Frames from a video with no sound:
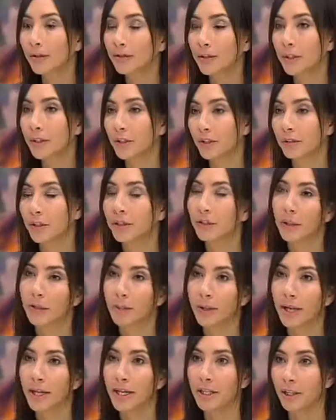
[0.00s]
have to do to
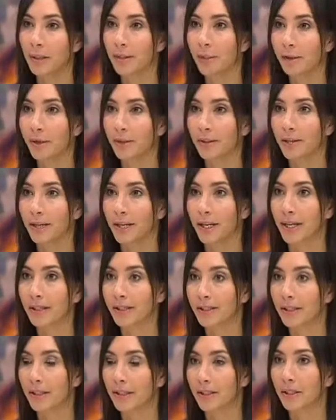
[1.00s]
stop the aging
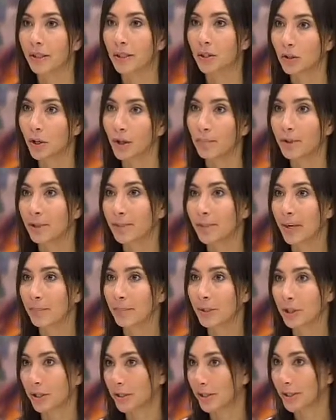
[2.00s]
process is stop the
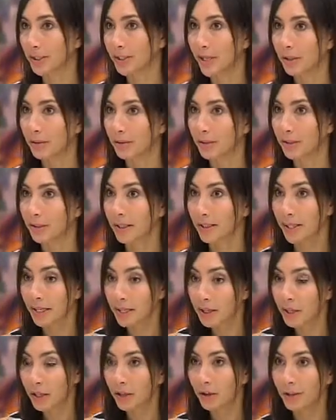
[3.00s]
damage in the cells. Mm-hmm. It's
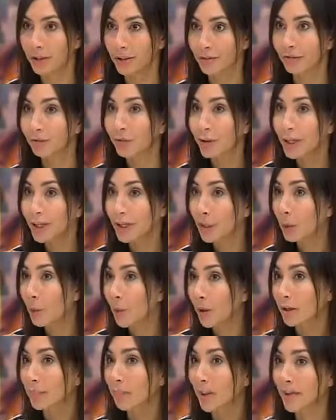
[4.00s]
actually only really
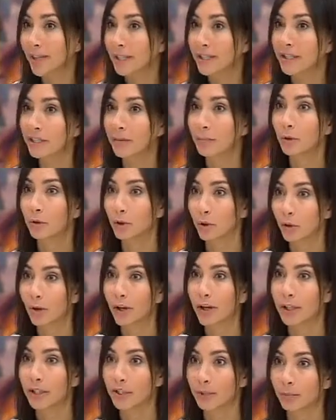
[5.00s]
one mechanism you're
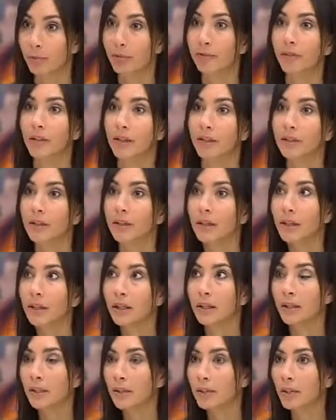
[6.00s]
trying to prevent.
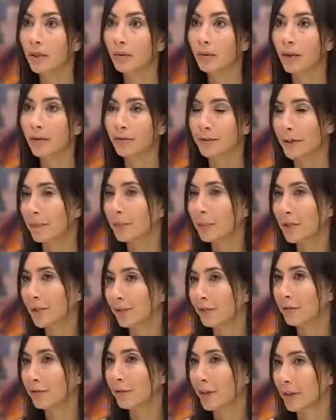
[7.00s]
So if somebody
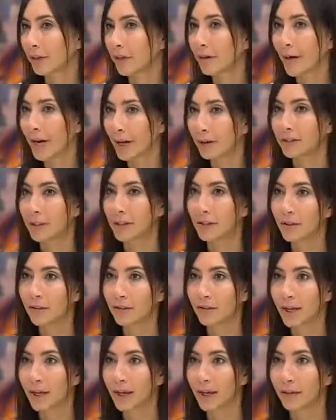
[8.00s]
can figure out how to do
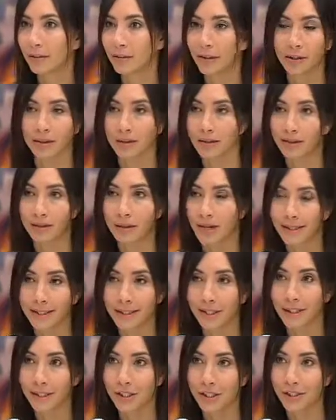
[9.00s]
that, then
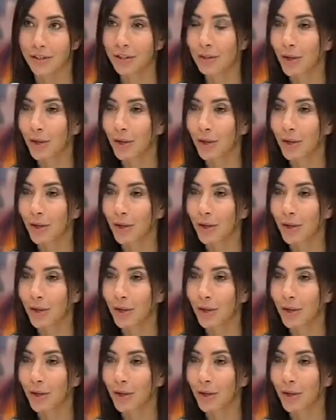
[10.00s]
that's aging solved.